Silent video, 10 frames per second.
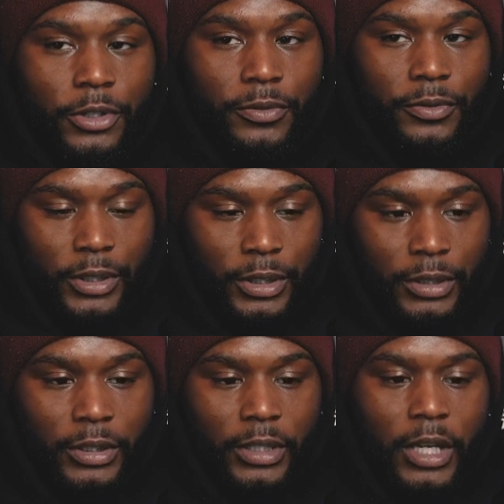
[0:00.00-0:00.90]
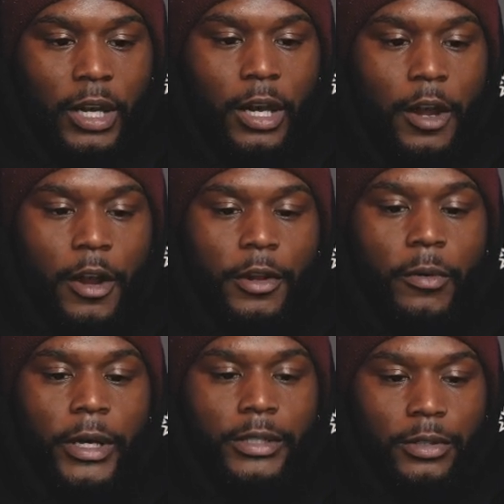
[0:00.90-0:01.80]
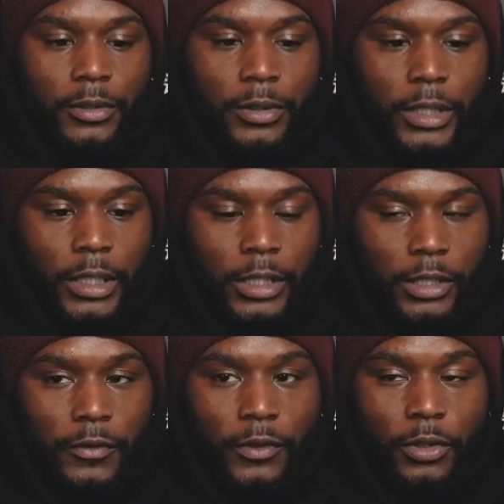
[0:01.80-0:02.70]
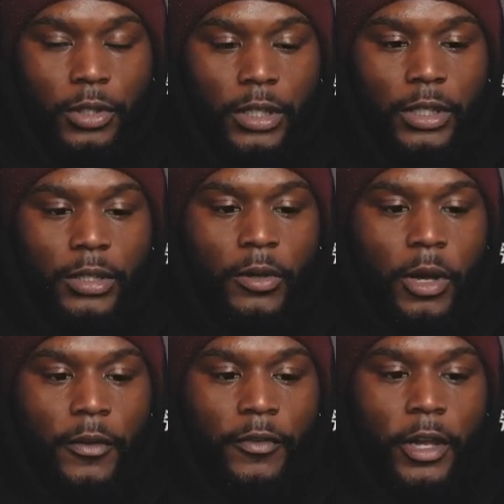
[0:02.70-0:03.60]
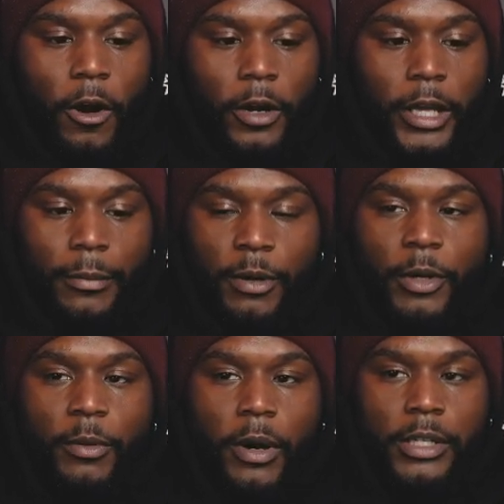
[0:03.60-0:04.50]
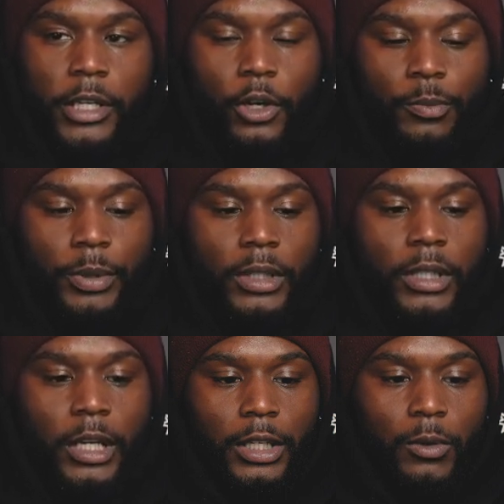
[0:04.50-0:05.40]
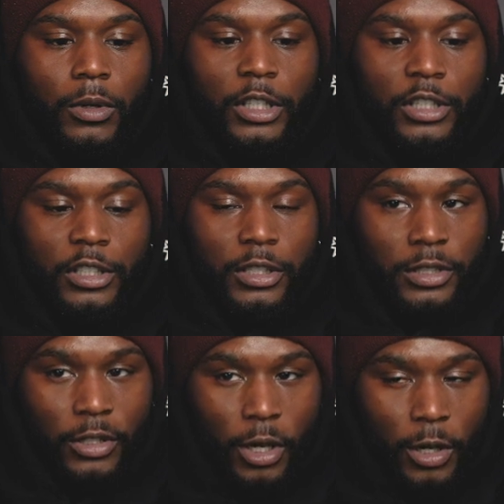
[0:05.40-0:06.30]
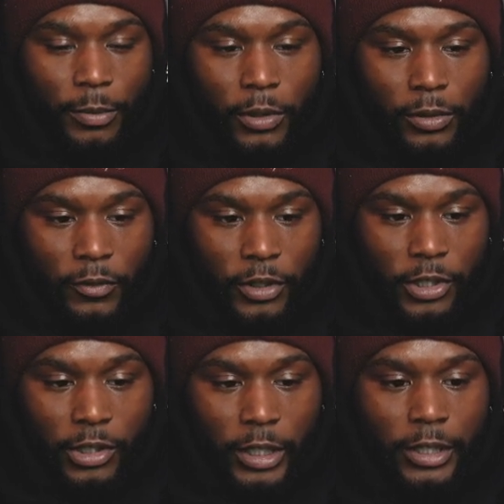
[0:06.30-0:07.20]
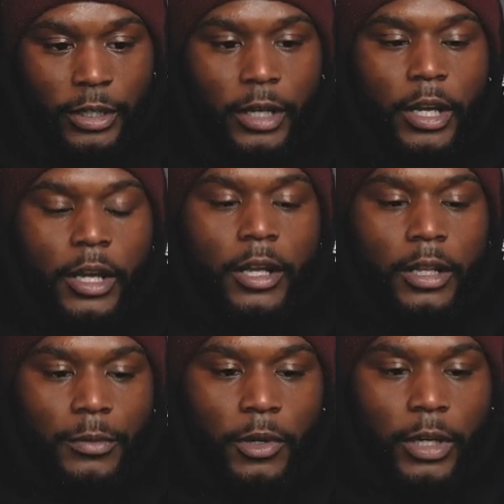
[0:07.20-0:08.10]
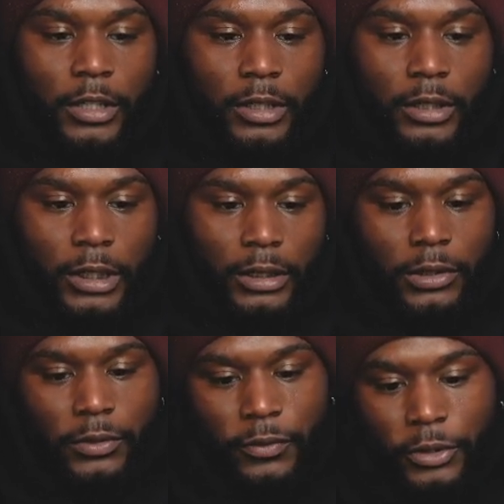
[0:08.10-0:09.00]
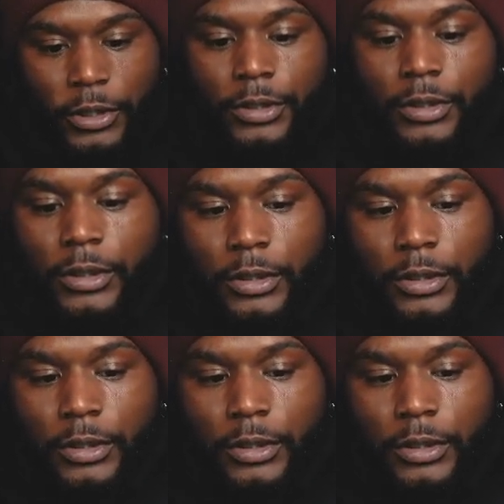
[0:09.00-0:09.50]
your footage. Another way to do it is if you already had a Premiere project open and you wanted to just upload the footage later. Let me go ahead and delete this for you.